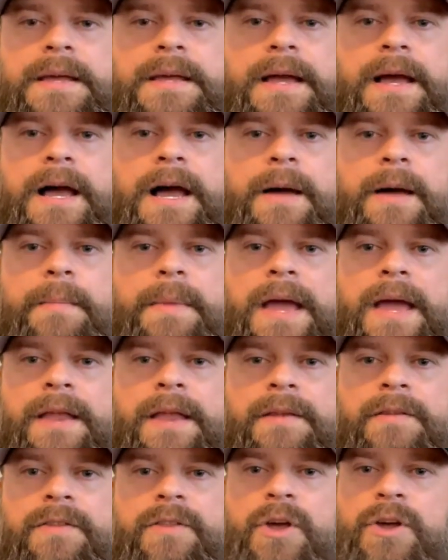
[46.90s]

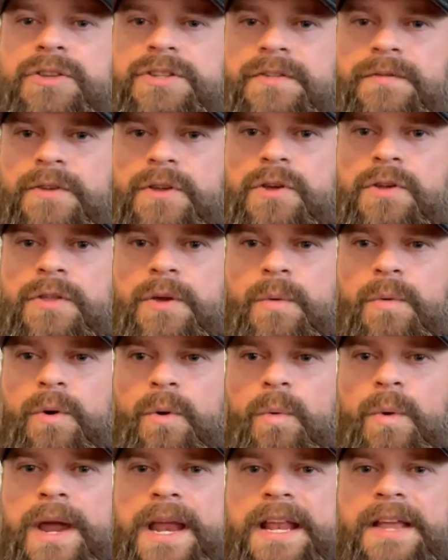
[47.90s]
And those of you that were
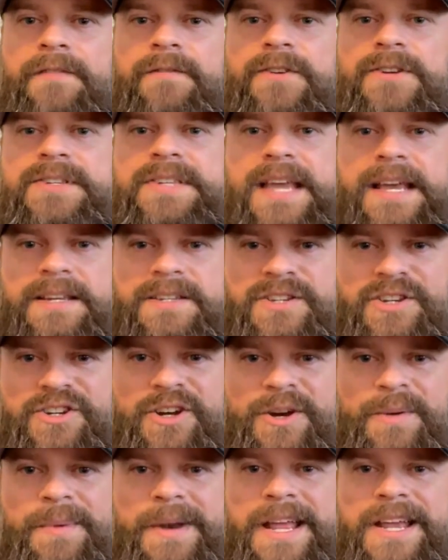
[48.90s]
waiting for sex
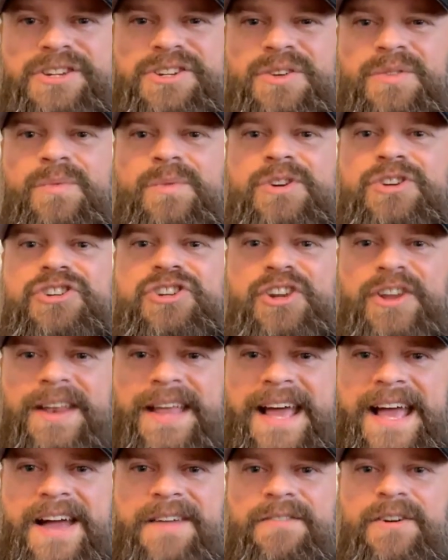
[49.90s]
determination, we should
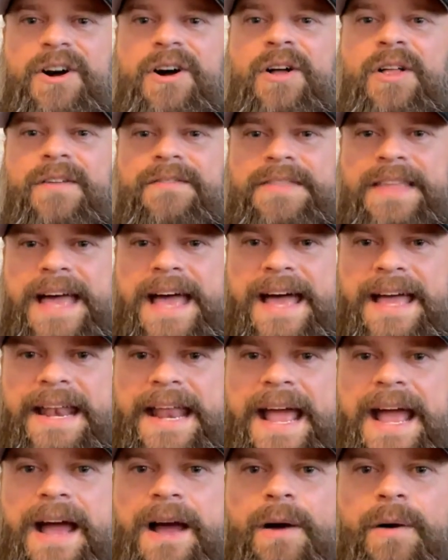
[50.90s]
have all of that
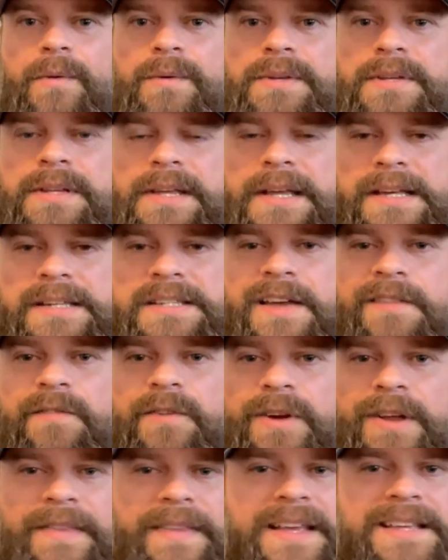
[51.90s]
out, except
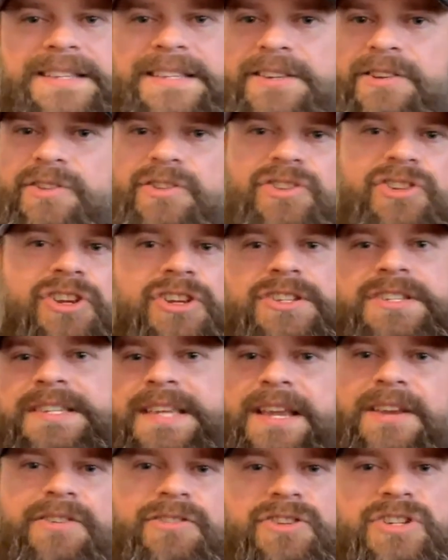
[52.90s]
for unless you just
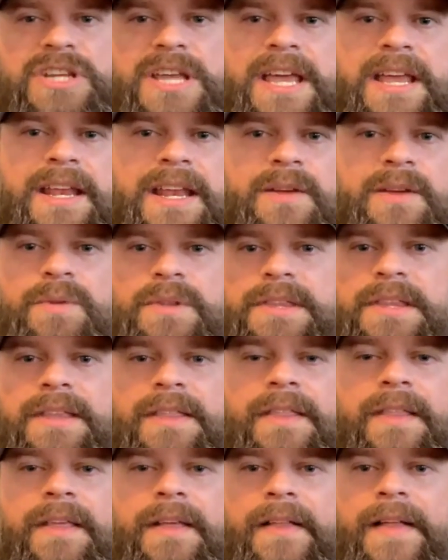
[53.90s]
sent your shed in
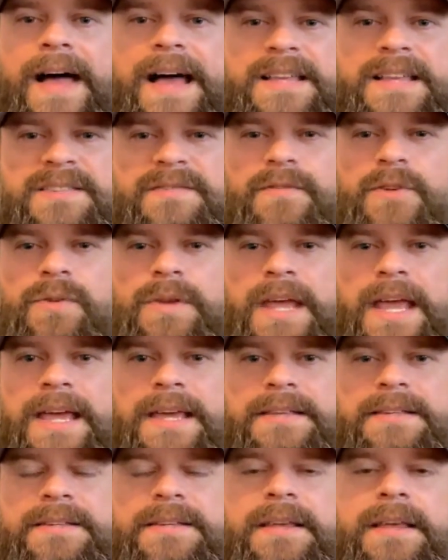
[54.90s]
within the last few
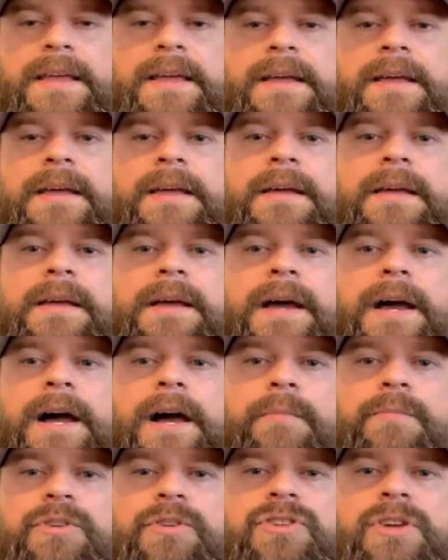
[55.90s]
days.
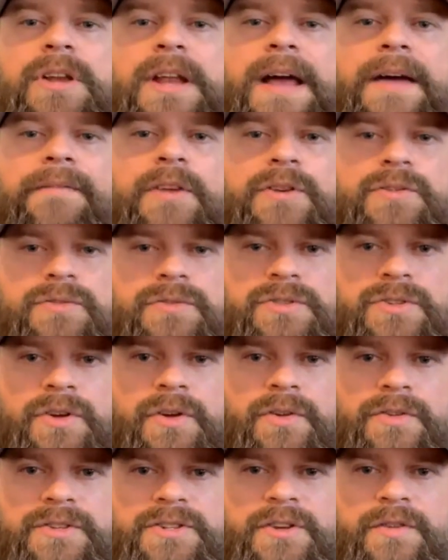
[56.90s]
You should have those results.